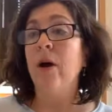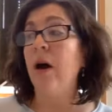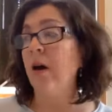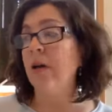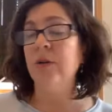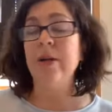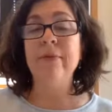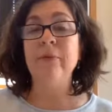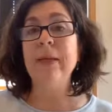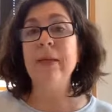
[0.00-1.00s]
you can
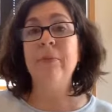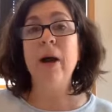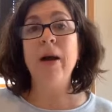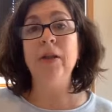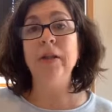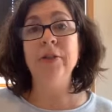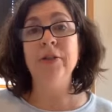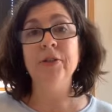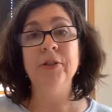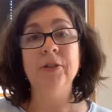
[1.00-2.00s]
have a reading pile in
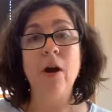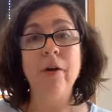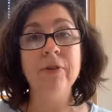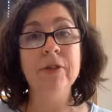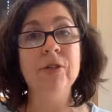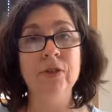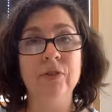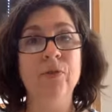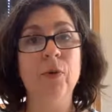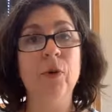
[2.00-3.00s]
your office
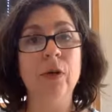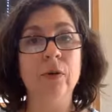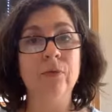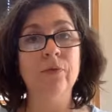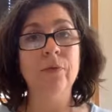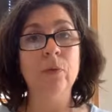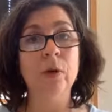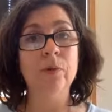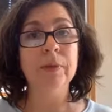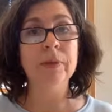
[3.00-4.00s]
just for
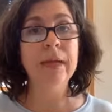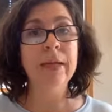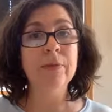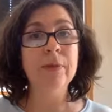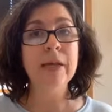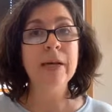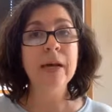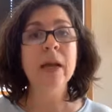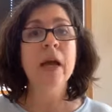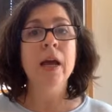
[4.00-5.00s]
work-related reading,